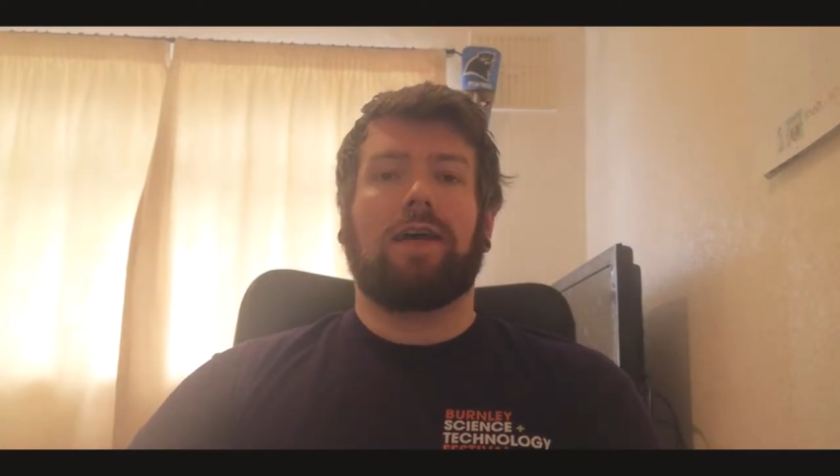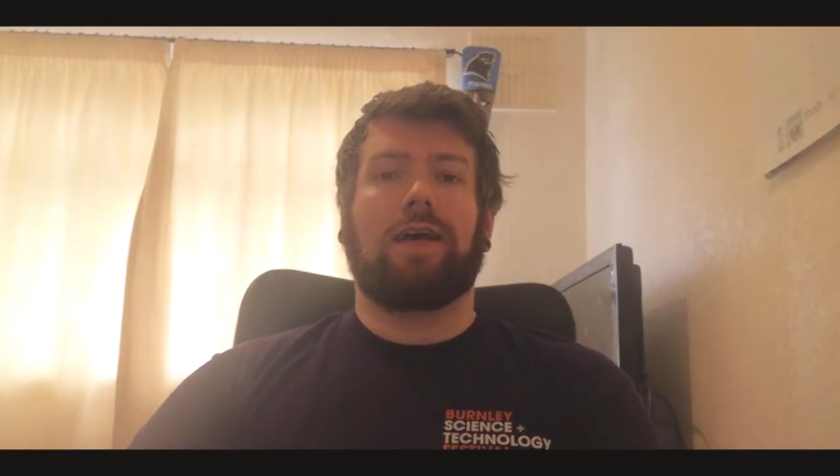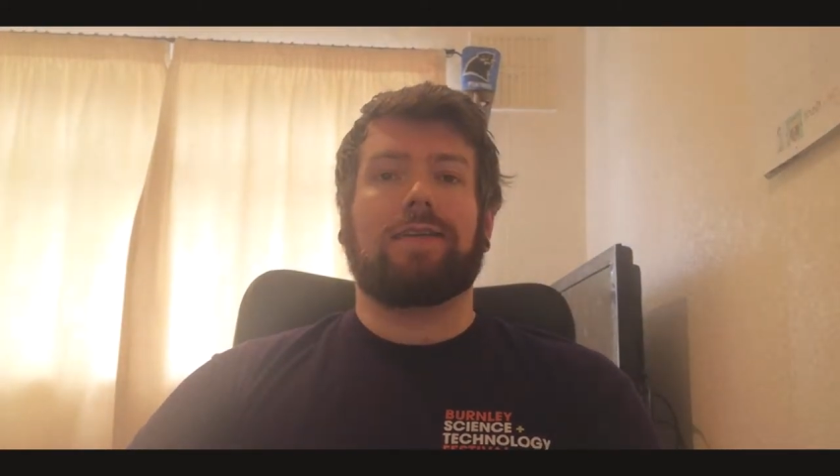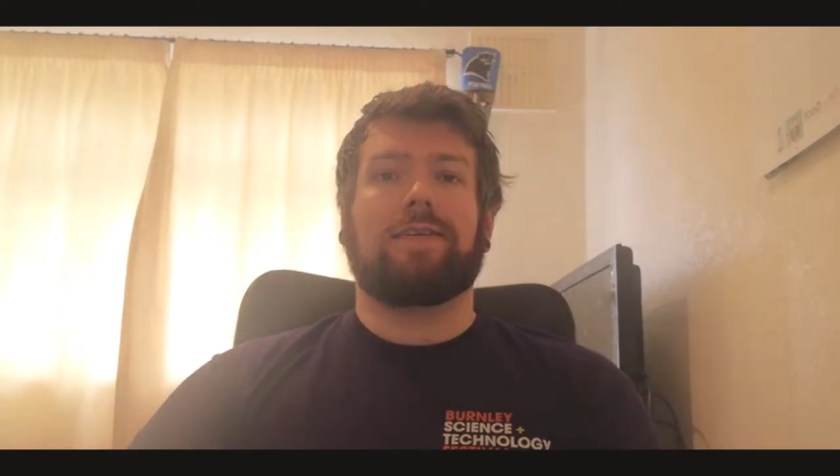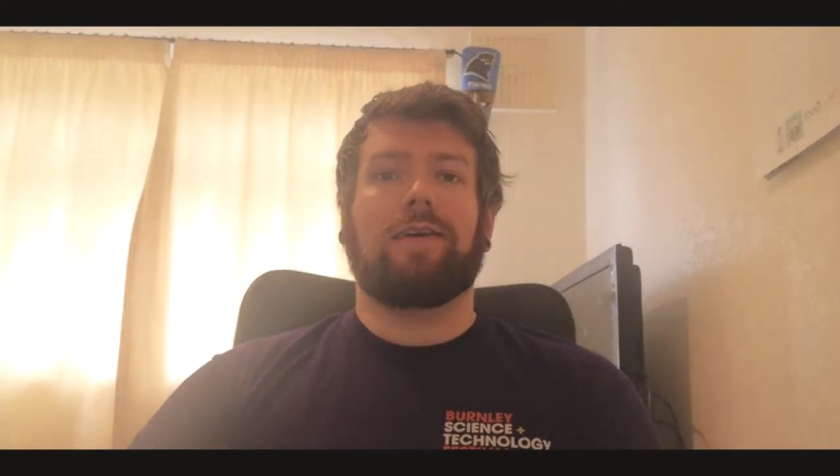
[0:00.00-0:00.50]

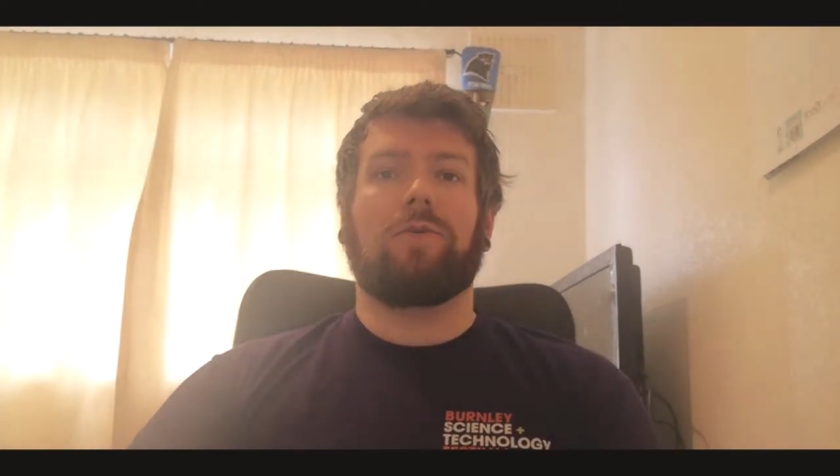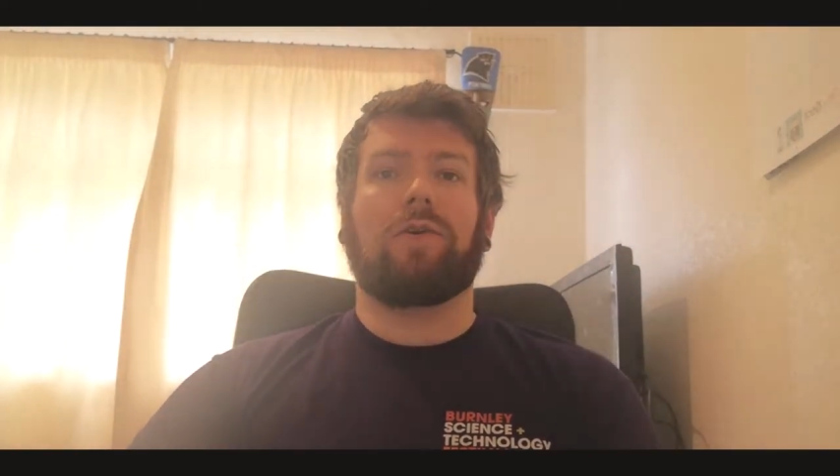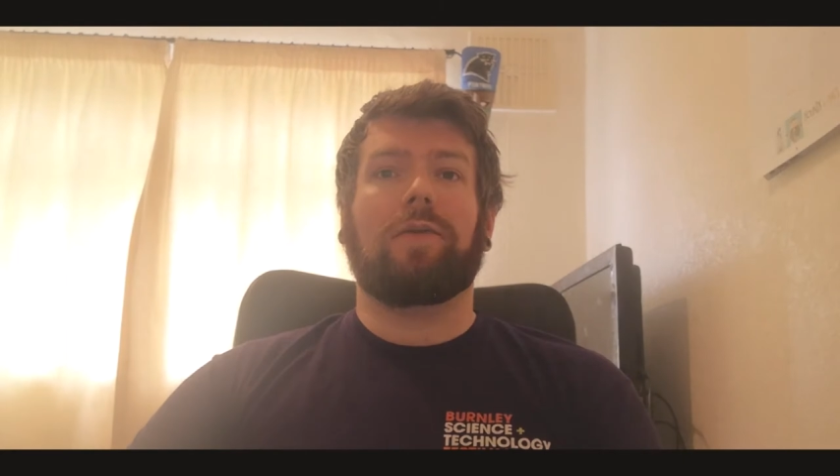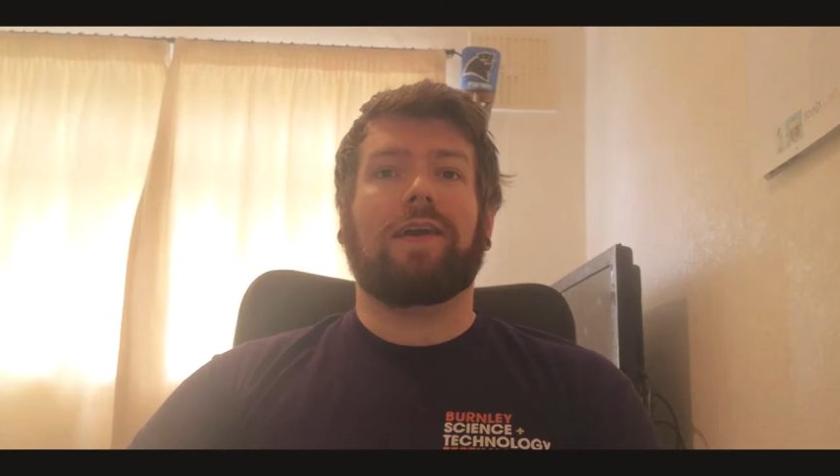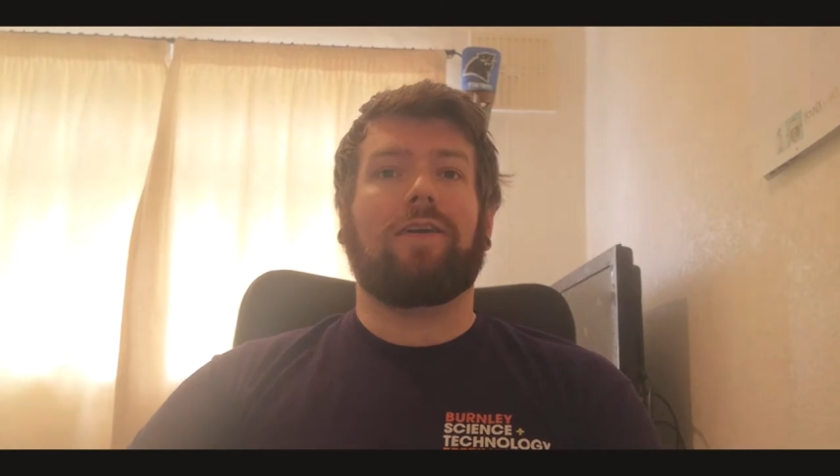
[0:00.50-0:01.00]
and today we're
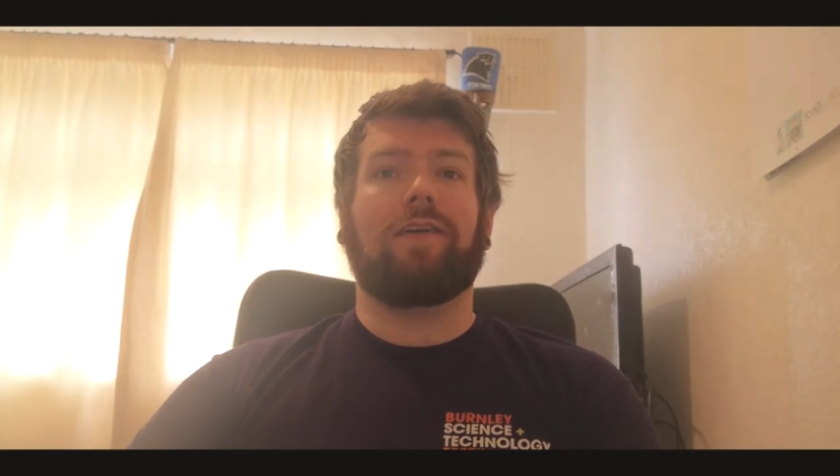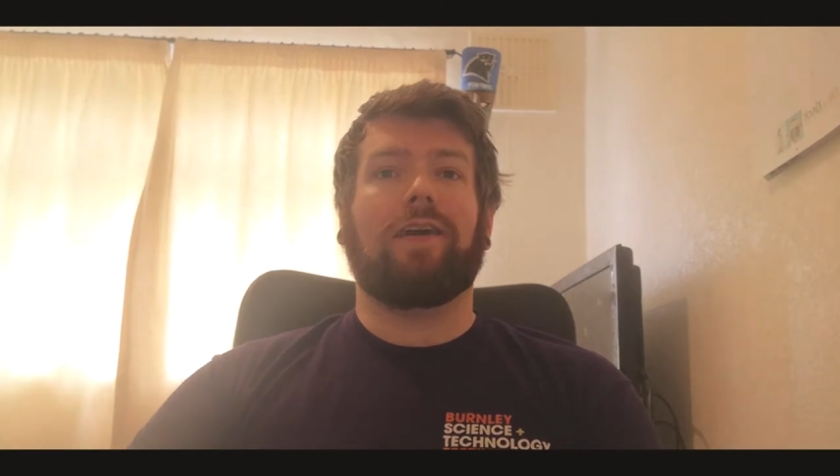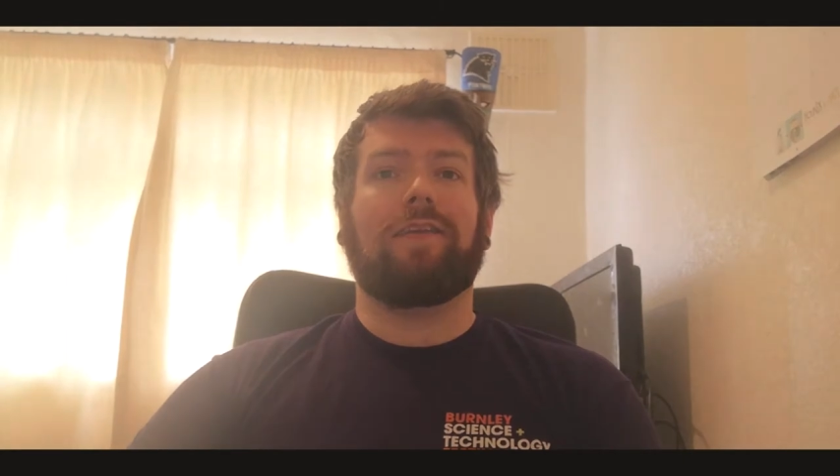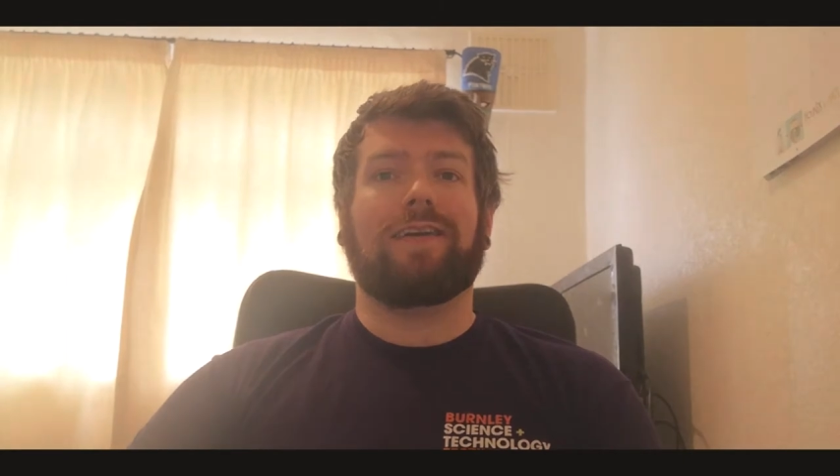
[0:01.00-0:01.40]
going to be carrying out the